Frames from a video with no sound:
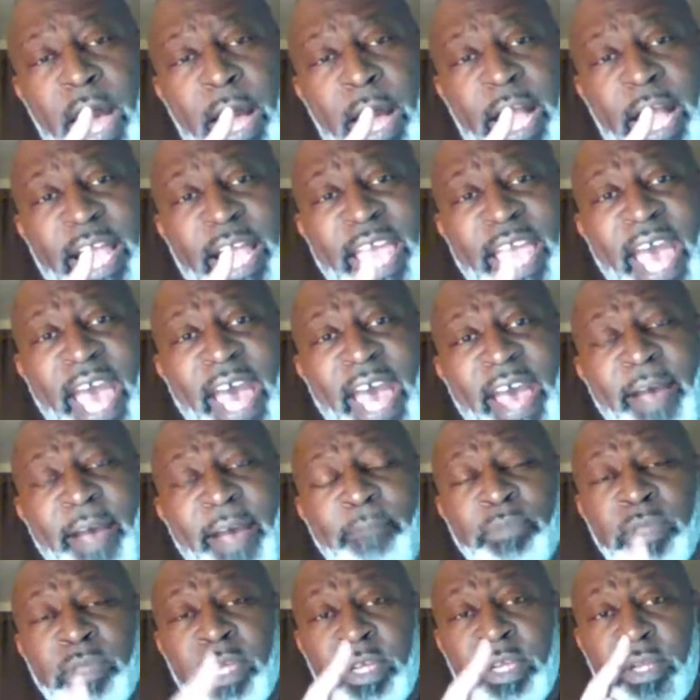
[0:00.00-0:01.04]
a guy
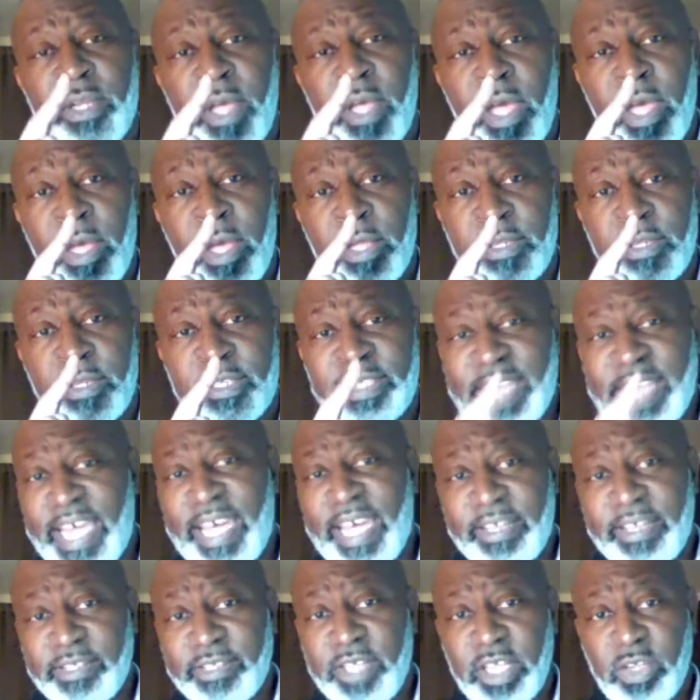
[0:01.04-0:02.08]

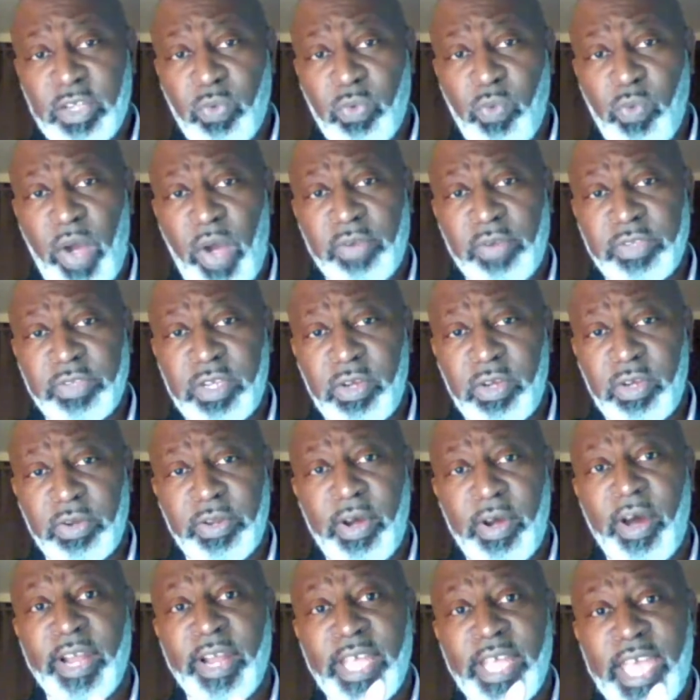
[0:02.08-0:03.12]
said something wrong to your
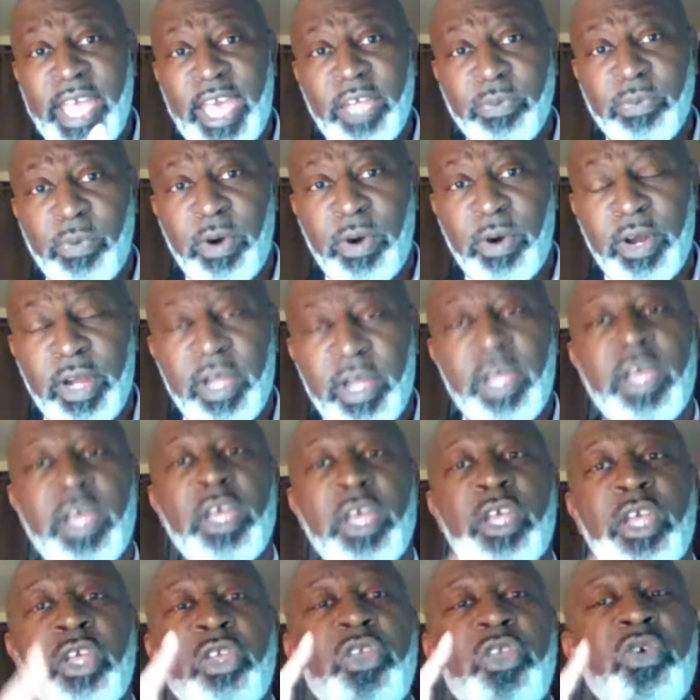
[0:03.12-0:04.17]
daughter, guess what?
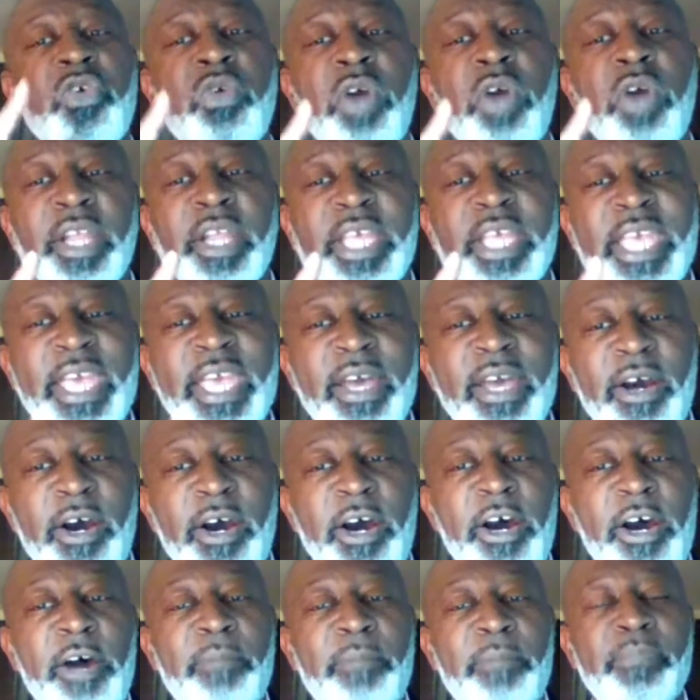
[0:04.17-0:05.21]
You're gonna get
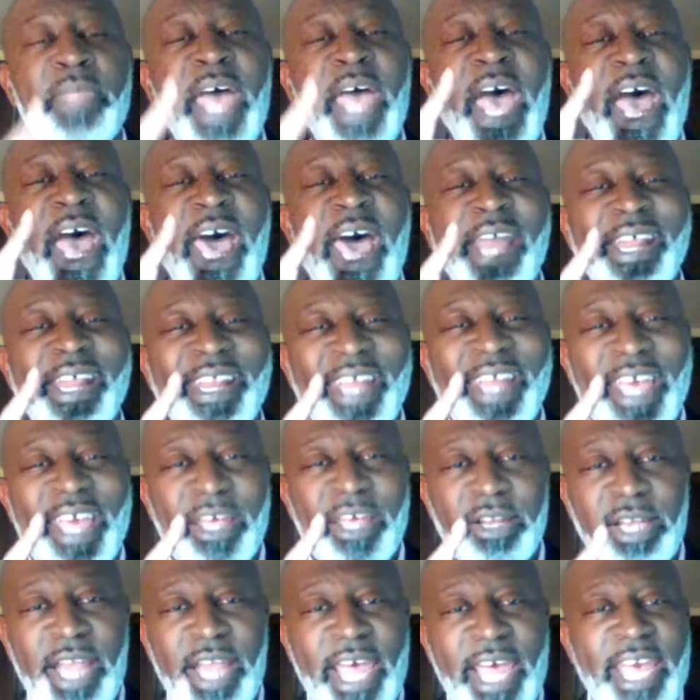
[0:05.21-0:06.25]
up out of that
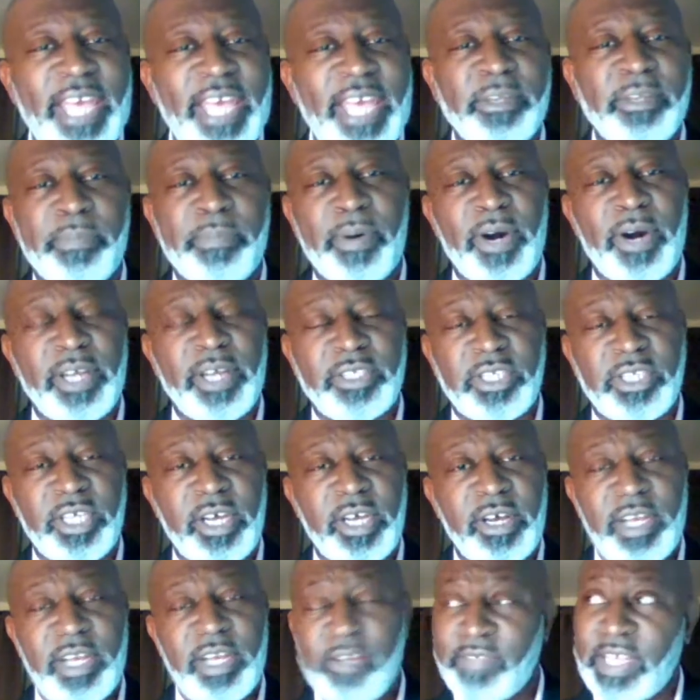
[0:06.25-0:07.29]
lazy boy
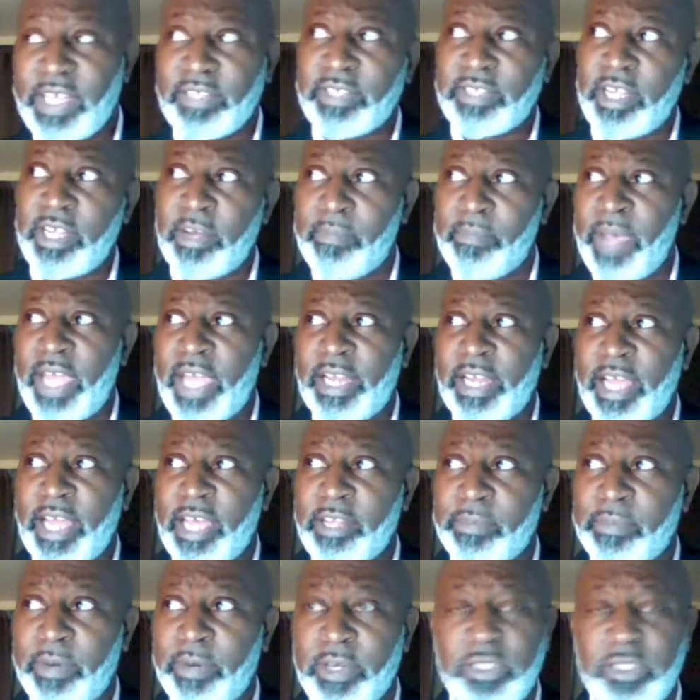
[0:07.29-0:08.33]
chair, if they still make
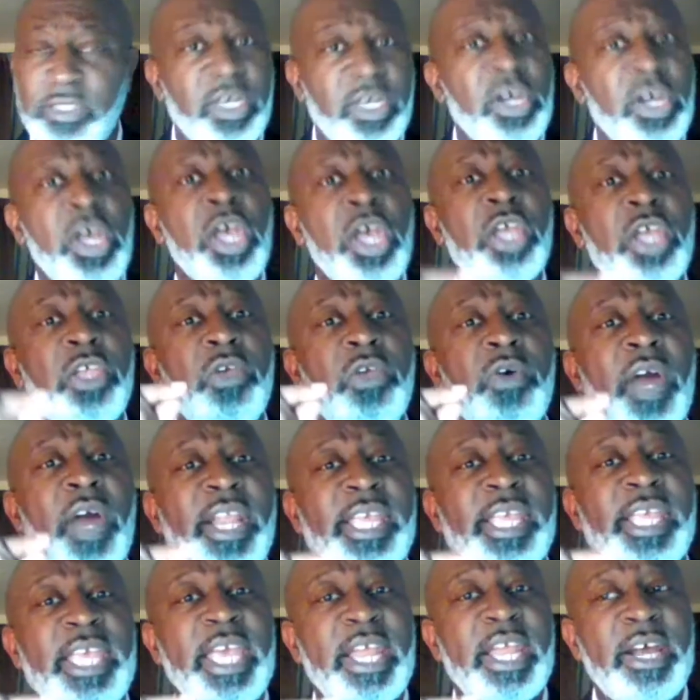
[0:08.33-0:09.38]
lazy boy chair, you're gonna
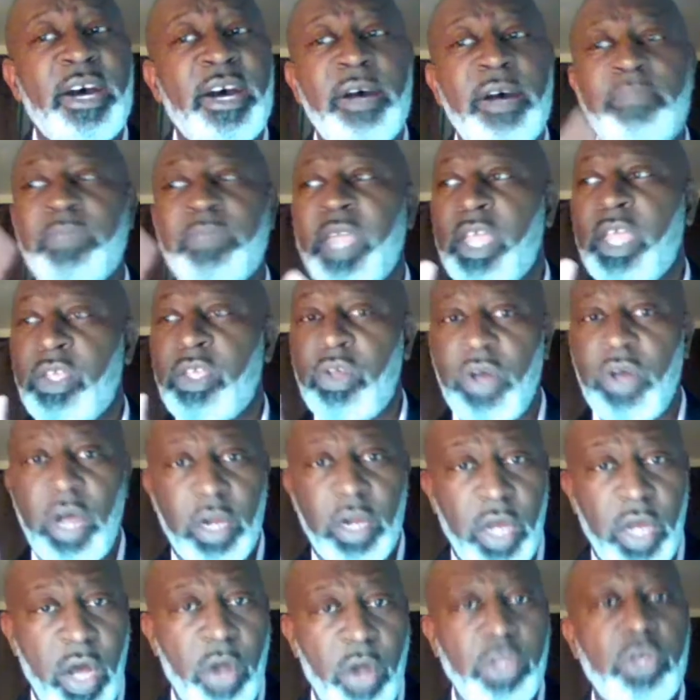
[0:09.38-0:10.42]
get up and you're
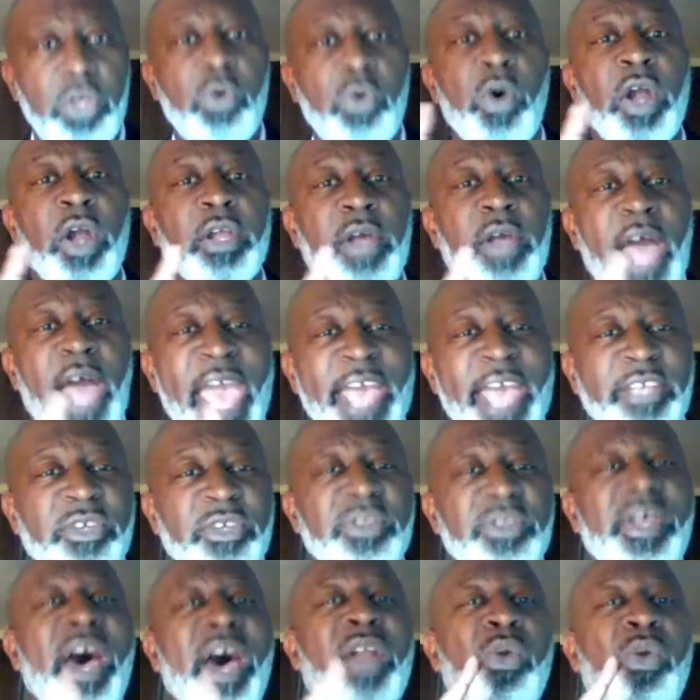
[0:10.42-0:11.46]
gonna go, you wanna ask
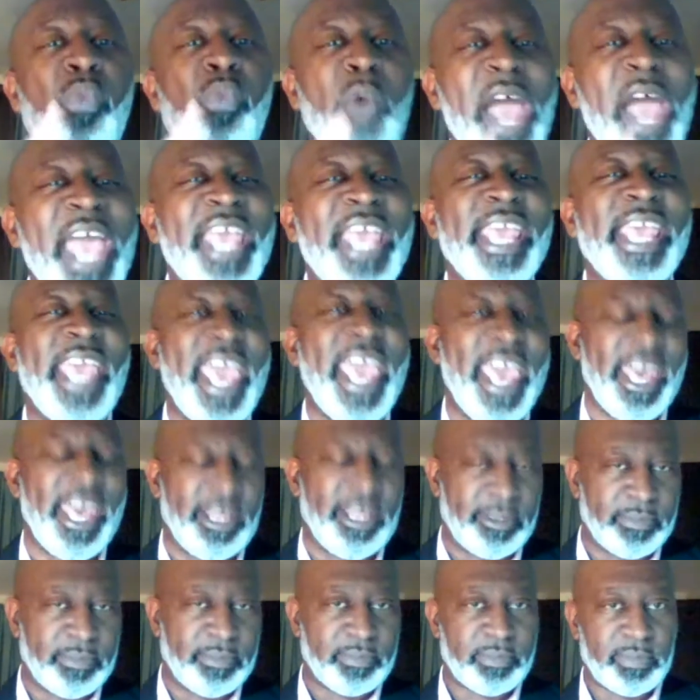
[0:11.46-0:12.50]
your daughter where he at,
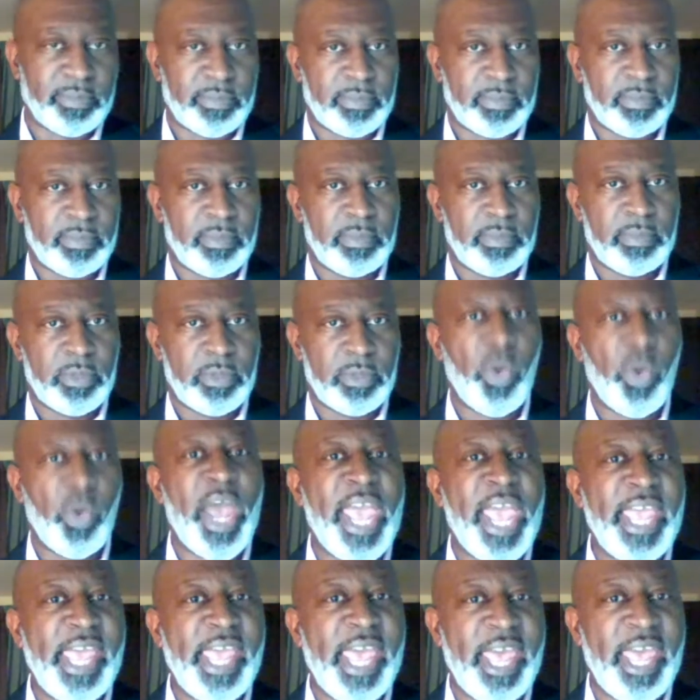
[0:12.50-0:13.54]
where
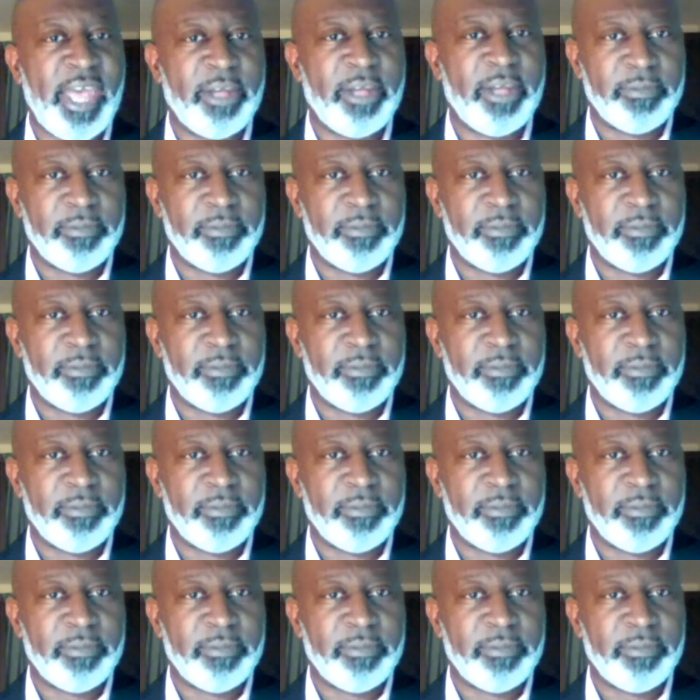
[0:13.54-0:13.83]
he at.